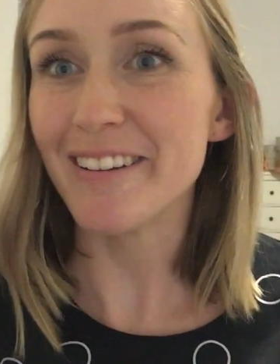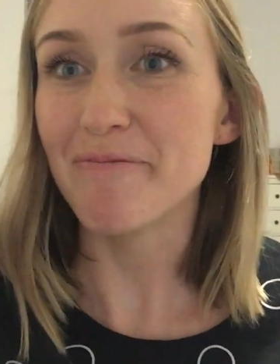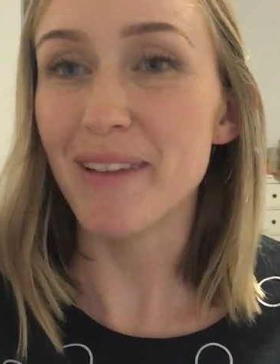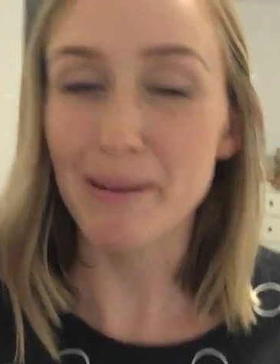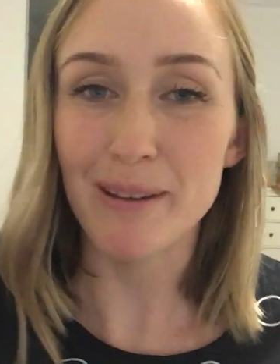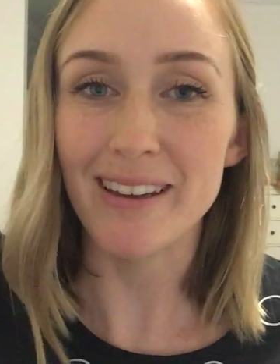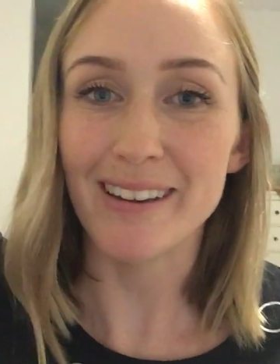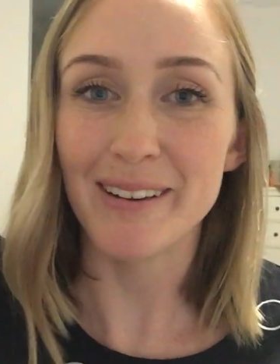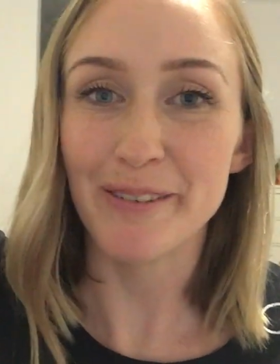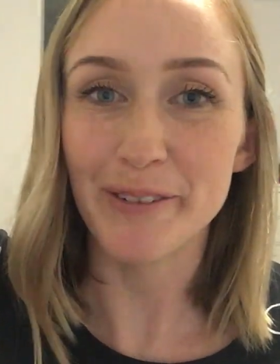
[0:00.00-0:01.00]

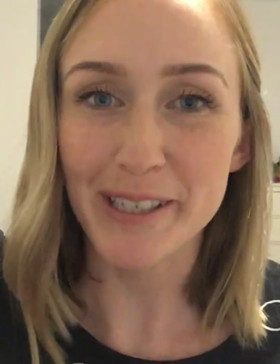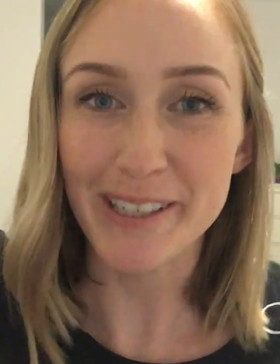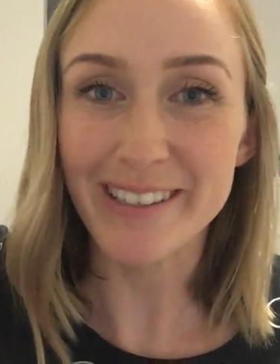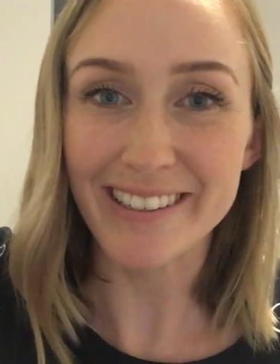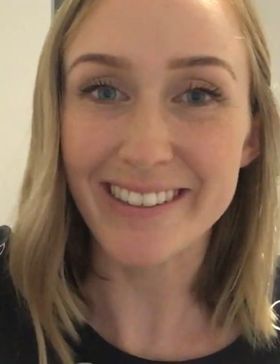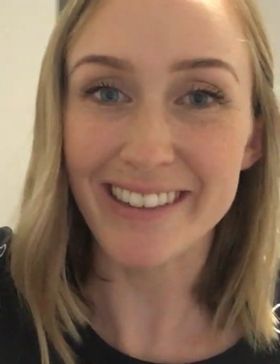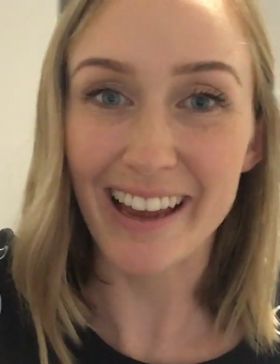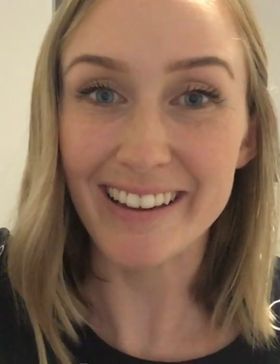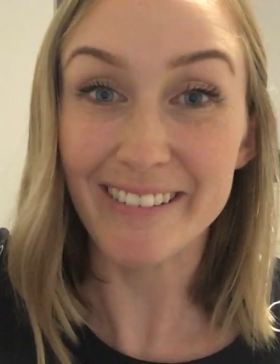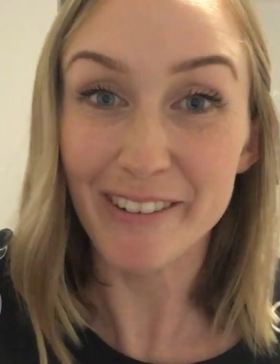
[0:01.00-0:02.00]
maybe we should just
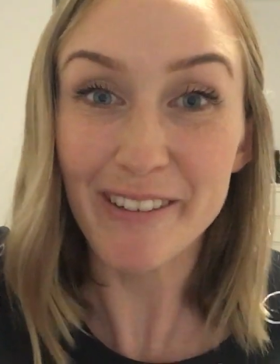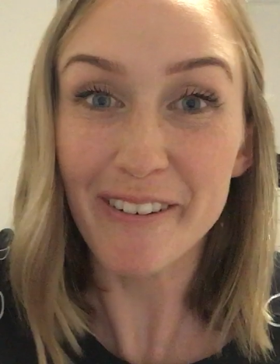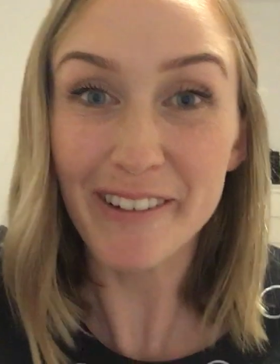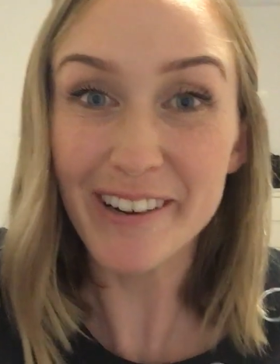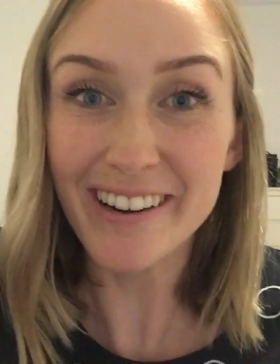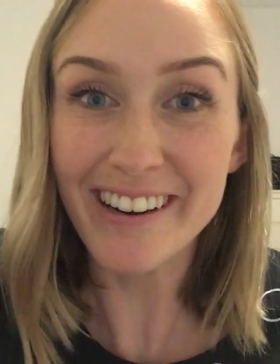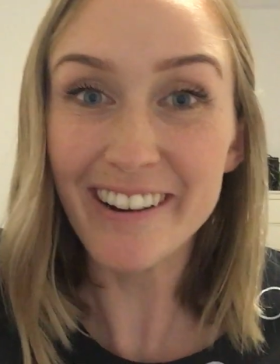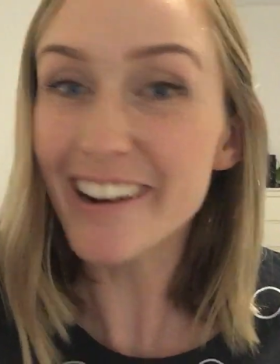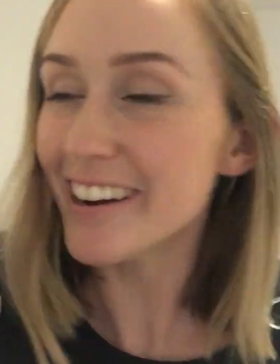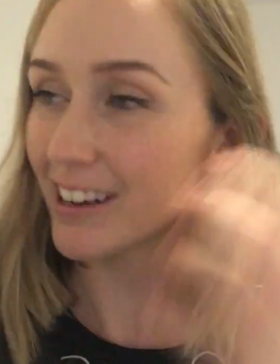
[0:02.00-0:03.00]
stay with what we already
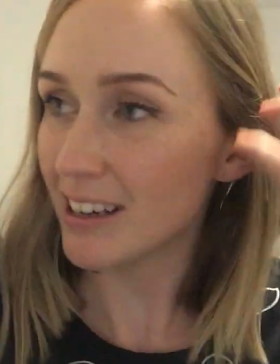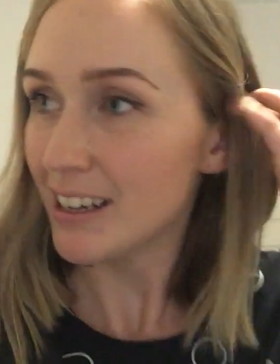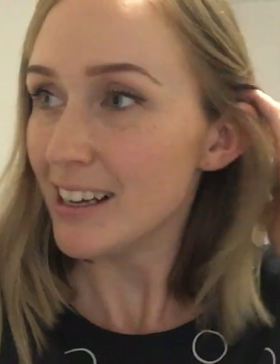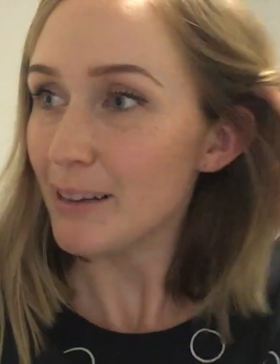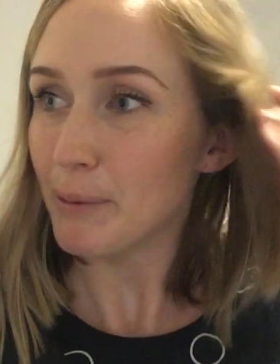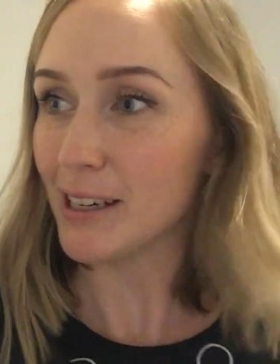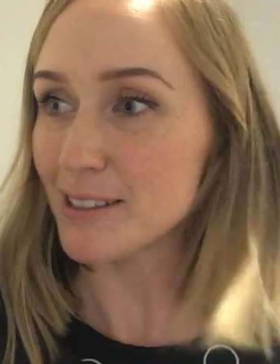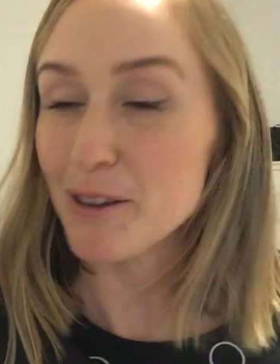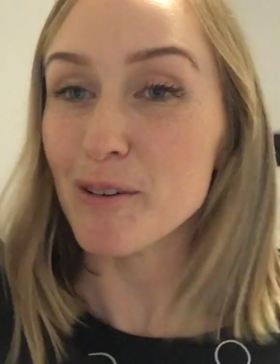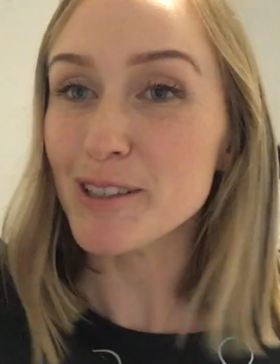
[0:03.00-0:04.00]
know
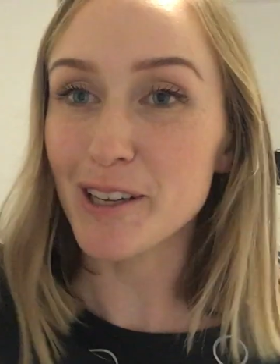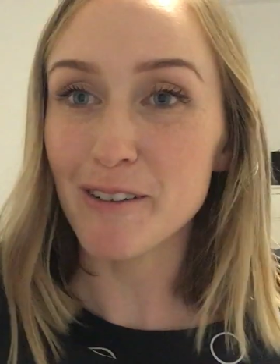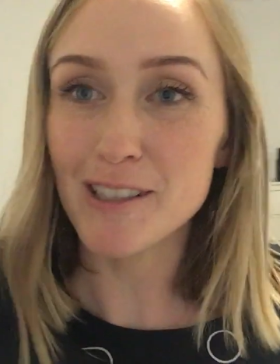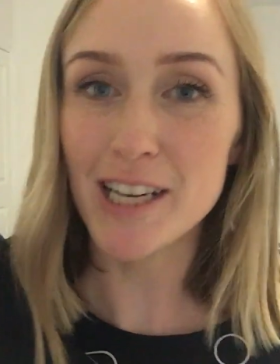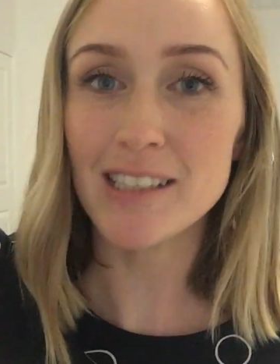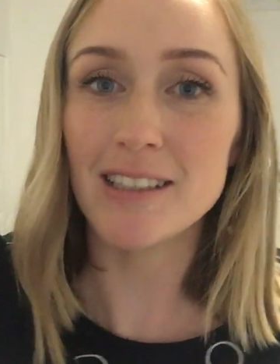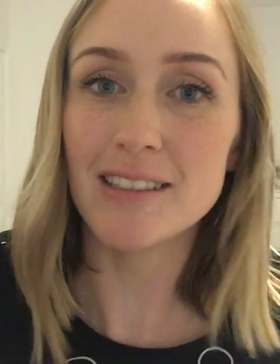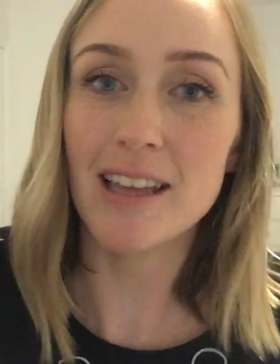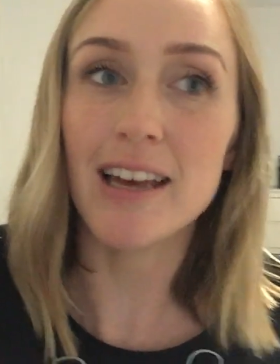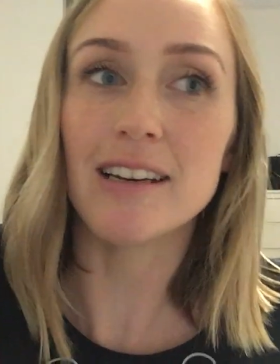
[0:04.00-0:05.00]
because no one's going to reject us
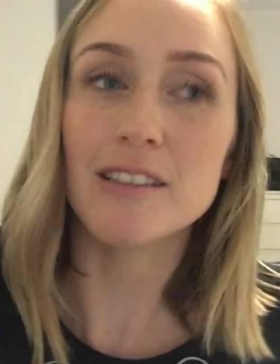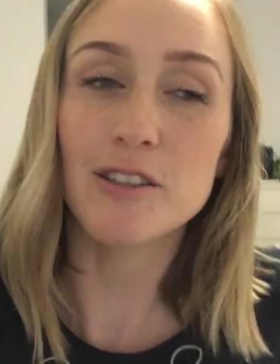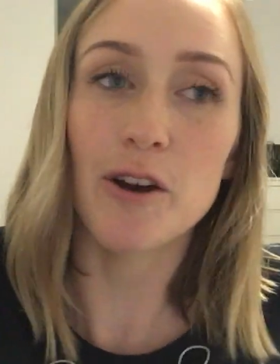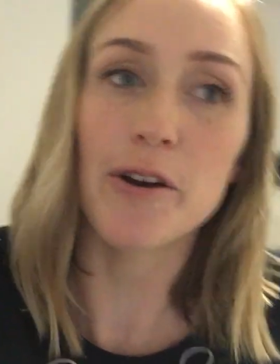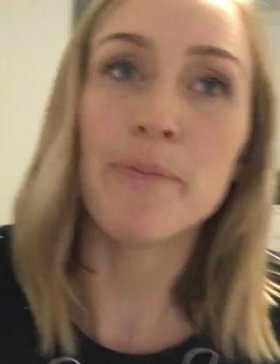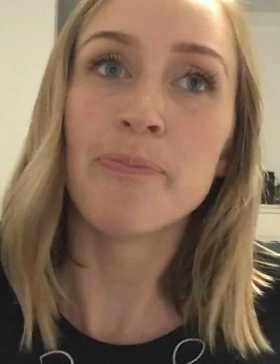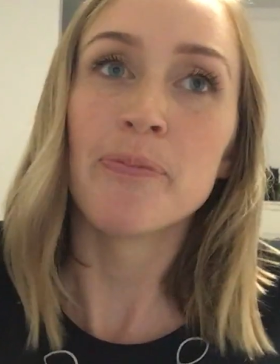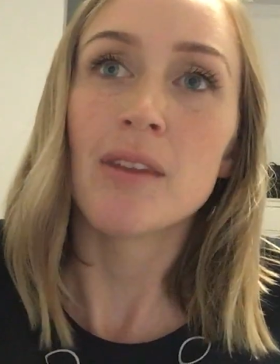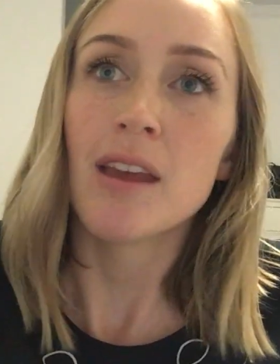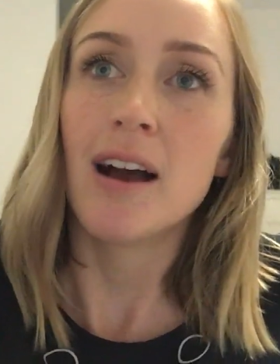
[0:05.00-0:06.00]
then. So
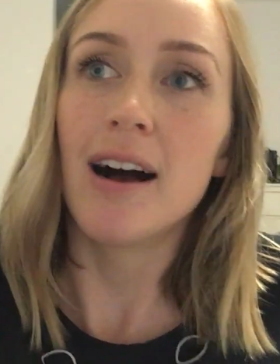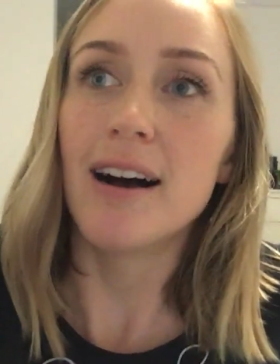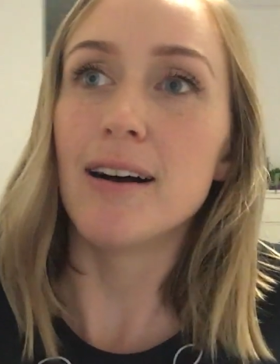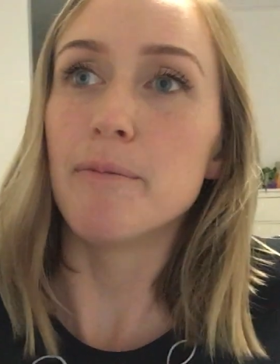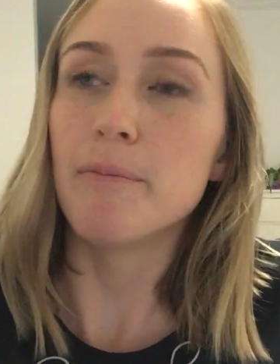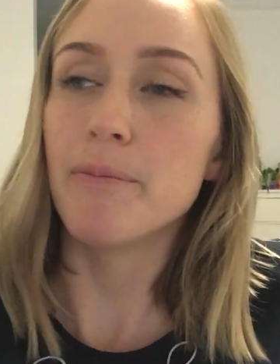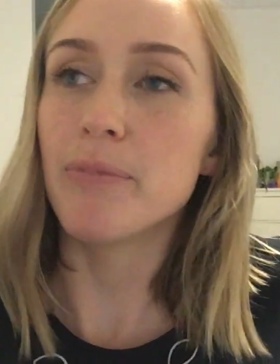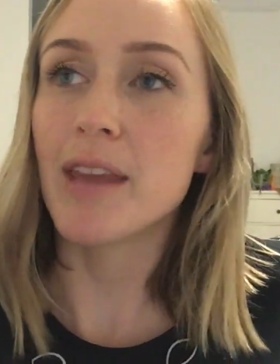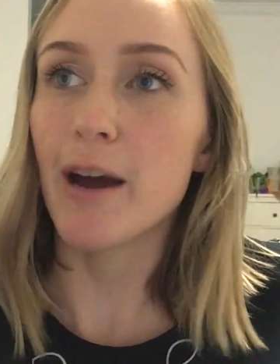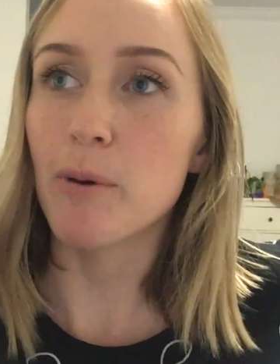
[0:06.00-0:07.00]

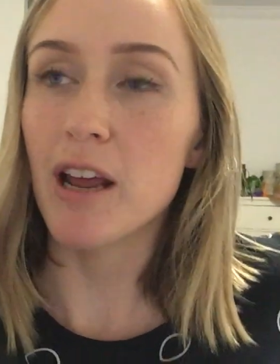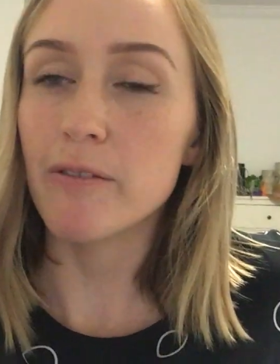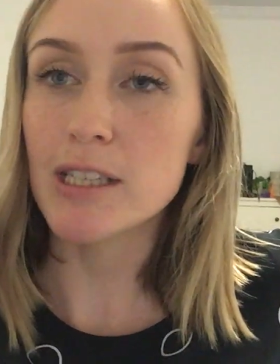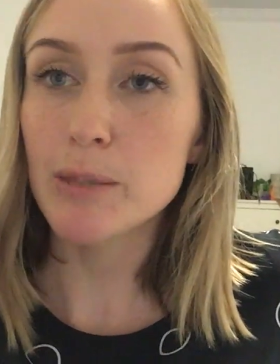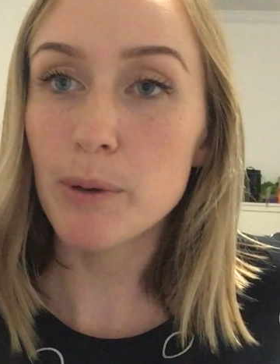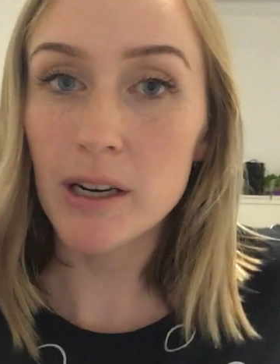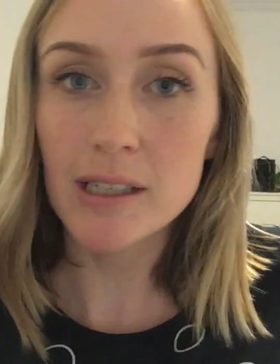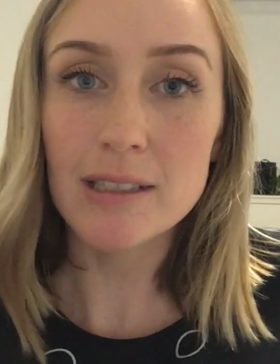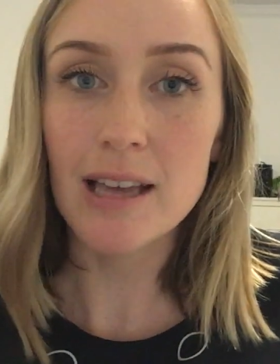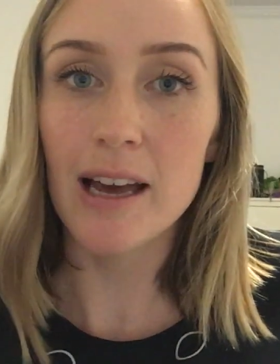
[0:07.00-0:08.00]
yeah, when I've
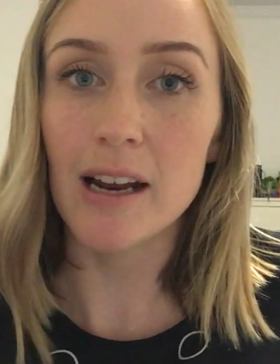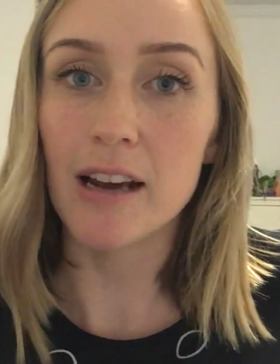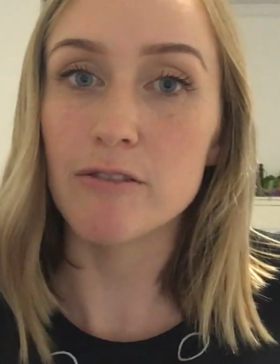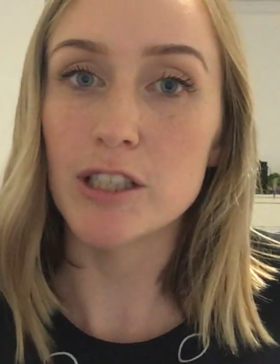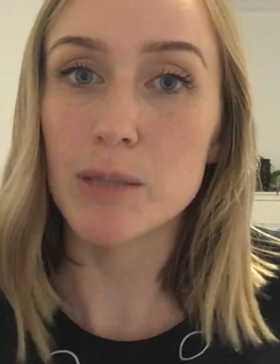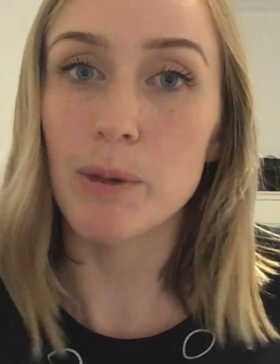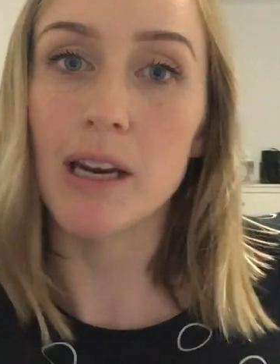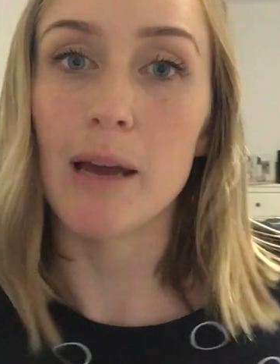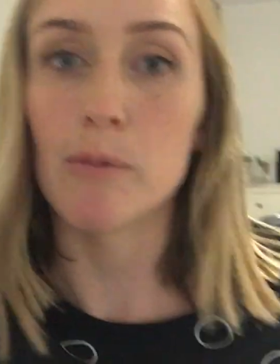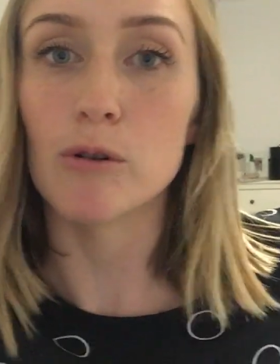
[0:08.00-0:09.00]
experienced that, I've just
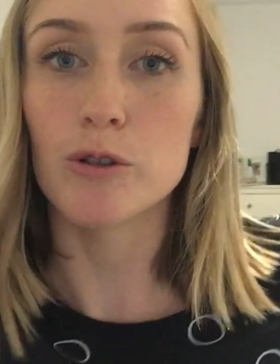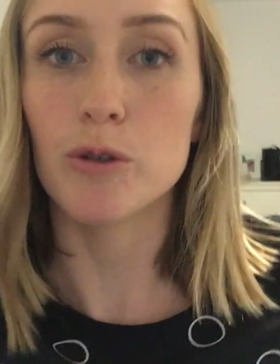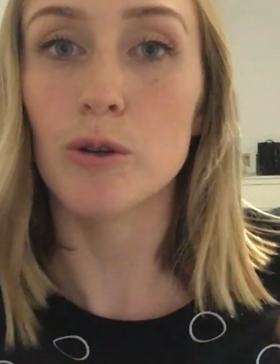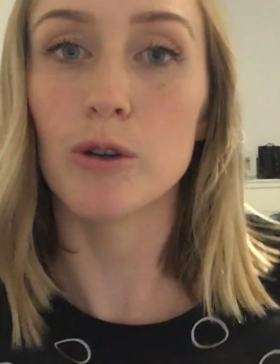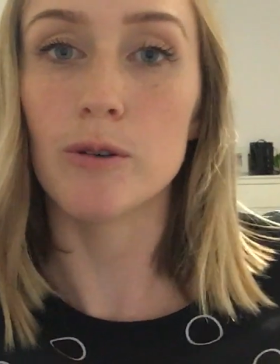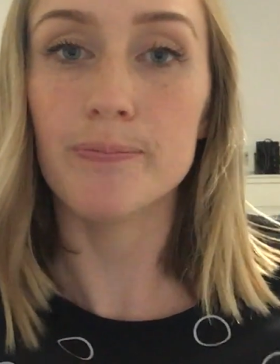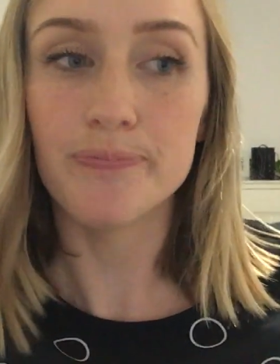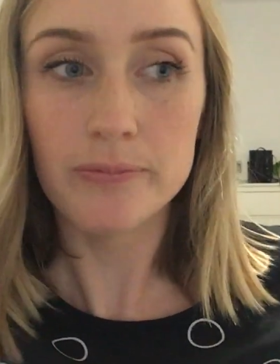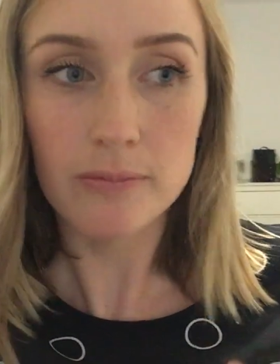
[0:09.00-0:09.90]
been able to